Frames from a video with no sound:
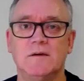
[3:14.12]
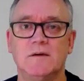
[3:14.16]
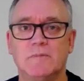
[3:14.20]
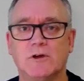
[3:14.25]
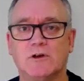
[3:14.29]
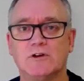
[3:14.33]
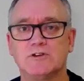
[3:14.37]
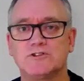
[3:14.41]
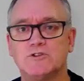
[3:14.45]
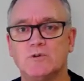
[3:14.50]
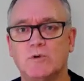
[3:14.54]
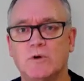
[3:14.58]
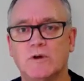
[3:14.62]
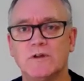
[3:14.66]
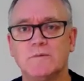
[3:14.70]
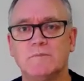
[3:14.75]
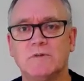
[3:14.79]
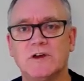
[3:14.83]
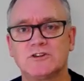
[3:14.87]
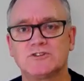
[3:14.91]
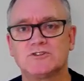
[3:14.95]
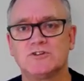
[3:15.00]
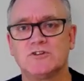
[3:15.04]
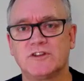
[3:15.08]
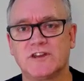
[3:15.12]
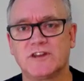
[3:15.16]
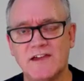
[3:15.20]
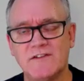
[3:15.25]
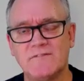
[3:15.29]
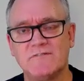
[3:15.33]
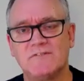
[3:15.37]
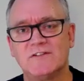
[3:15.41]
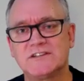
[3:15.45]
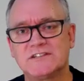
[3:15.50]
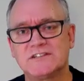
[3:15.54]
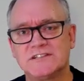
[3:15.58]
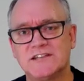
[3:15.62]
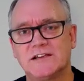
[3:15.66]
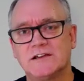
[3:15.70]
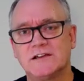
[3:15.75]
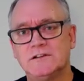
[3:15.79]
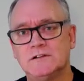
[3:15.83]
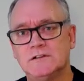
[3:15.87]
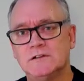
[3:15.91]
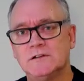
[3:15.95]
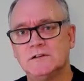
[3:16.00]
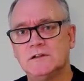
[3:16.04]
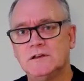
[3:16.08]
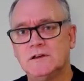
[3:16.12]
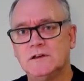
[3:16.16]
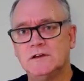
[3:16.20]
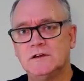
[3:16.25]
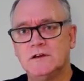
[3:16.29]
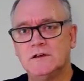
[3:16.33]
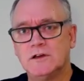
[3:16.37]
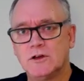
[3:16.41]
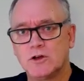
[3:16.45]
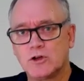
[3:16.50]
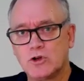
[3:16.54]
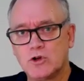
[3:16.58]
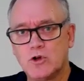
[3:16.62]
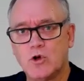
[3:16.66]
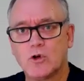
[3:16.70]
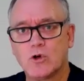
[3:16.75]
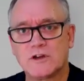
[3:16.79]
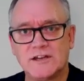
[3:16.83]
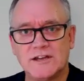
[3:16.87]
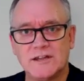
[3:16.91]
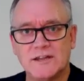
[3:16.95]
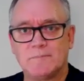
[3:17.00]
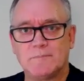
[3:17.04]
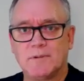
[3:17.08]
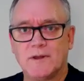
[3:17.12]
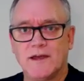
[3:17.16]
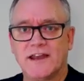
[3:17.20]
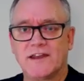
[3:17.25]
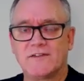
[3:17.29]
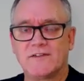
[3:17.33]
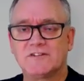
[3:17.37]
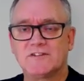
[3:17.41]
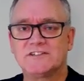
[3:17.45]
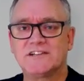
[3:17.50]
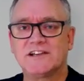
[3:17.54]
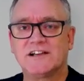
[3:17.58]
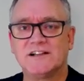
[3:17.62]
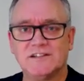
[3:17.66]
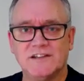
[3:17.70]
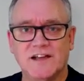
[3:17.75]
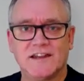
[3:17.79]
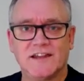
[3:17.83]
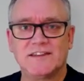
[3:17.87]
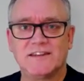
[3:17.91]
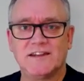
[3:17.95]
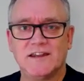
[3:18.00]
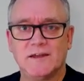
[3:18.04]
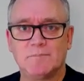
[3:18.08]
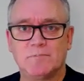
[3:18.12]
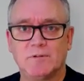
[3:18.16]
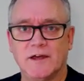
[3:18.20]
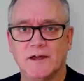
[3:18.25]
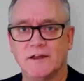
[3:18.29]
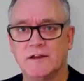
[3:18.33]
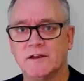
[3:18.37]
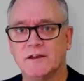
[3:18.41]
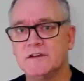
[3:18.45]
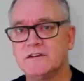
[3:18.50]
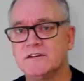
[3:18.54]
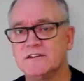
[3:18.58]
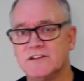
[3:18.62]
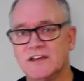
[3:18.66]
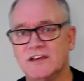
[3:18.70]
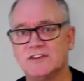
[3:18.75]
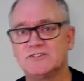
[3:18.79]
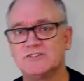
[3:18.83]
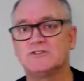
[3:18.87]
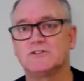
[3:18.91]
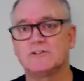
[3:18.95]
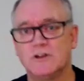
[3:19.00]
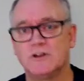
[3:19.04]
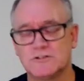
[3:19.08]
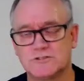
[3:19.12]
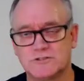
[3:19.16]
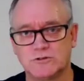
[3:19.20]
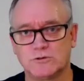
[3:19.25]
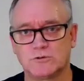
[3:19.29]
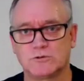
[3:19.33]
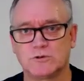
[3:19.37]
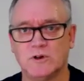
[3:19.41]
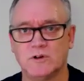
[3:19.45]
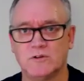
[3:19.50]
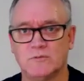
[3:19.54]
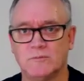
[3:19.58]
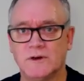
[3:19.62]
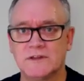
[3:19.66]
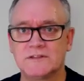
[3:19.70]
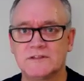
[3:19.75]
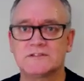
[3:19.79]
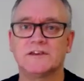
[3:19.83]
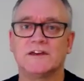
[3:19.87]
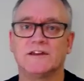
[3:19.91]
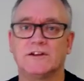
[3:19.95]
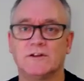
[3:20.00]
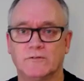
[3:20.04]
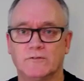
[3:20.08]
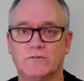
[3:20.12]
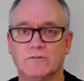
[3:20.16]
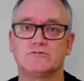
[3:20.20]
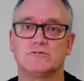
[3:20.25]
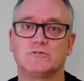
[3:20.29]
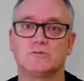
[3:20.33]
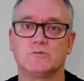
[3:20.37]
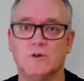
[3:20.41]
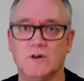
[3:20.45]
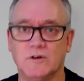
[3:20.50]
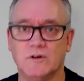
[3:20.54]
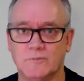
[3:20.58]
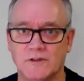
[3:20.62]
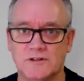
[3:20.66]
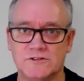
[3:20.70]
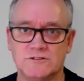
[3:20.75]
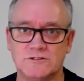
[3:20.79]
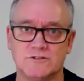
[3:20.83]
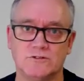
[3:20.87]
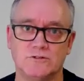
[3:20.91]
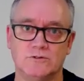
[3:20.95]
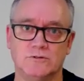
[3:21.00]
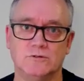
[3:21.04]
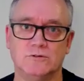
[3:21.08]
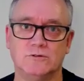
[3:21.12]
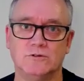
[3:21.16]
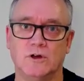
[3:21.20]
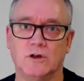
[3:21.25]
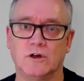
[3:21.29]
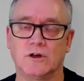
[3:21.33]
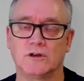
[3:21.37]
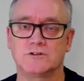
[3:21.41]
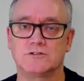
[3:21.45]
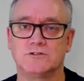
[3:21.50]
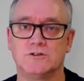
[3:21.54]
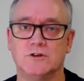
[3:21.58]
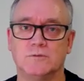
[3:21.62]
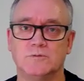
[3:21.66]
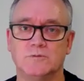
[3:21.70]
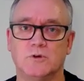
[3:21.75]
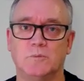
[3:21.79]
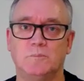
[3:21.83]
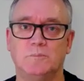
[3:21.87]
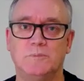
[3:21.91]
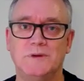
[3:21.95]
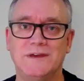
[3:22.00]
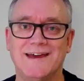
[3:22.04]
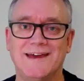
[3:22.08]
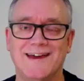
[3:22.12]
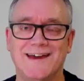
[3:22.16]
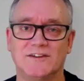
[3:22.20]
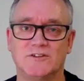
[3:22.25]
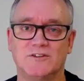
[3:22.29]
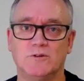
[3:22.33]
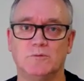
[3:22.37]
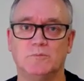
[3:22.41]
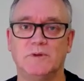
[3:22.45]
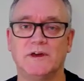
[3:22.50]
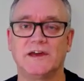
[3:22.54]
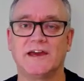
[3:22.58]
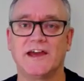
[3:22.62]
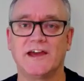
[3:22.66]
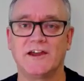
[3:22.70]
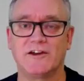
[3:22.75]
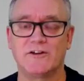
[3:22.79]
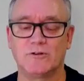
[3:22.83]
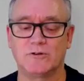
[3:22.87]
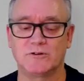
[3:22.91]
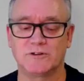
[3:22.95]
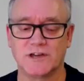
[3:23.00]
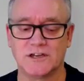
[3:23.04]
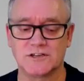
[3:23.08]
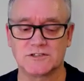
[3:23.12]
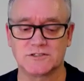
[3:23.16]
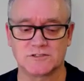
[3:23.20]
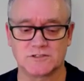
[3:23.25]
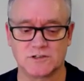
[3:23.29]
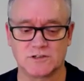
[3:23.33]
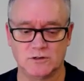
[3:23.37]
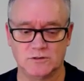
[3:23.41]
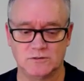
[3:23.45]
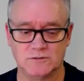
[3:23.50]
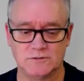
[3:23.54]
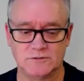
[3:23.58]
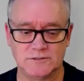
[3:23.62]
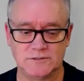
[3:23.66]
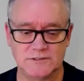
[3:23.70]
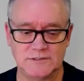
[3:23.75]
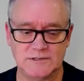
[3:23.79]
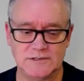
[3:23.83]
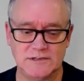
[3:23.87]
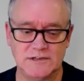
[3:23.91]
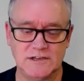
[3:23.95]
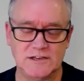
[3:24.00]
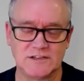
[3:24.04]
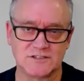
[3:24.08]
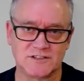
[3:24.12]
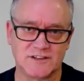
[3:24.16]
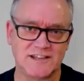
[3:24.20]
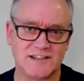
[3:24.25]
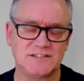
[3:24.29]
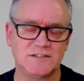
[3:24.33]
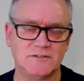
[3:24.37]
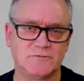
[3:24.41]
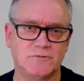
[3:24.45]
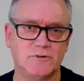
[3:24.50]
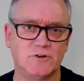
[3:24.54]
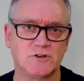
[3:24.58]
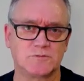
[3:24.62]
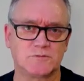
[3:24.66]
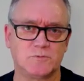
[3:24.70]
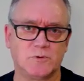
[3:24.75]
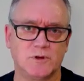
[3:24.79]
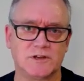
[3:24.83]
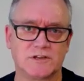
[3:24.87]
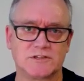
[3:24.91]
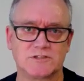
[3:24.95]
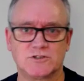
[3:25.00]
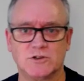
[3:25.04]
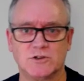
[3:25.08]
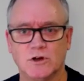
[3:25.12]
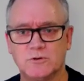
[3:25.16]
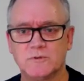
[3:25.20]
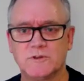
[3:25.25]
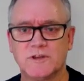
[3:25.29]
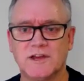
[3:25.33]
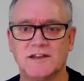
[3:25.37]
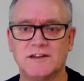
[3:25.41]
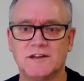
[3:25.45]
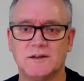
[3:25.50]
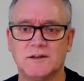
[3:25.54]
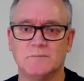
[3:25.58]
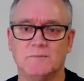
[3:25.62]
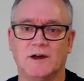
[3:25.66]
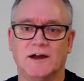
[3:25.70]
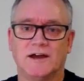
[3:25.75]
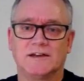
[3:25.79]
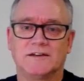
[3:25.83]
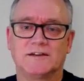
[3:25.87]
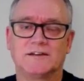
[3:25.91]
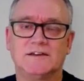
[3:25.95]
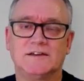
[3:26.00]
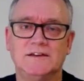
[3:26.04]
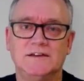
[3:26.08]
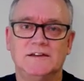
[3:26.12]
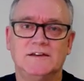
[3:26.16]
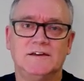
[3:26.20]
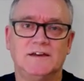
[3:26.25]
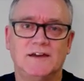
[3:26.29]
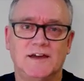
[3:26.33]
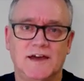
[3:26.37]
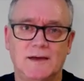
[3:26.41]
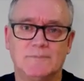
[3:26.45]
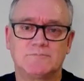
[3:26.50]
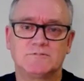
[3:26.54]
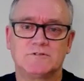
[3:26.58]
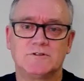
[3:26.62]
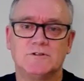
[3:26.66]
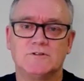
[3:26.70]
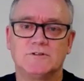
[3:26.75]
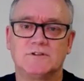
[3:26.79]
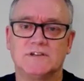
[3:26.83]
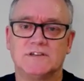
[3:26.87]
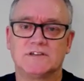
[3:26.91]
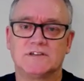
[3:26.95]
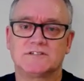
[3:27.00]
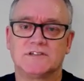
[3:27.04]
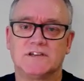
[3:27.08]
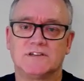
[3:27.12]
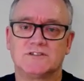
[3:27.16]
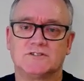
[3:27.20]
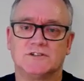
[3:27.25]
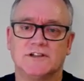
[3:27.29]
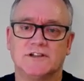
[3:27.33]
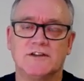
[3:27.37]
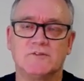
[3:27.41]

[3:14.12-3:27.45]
Because you want to make sure that every single quarterly plan, every single 90-day plan takes you closer to your 12 months, and of course your 12 months to your longer term, your BHAG, your big, hairy, audacious goal. So that's the first point. Start with the end in mind. Absolutely essential.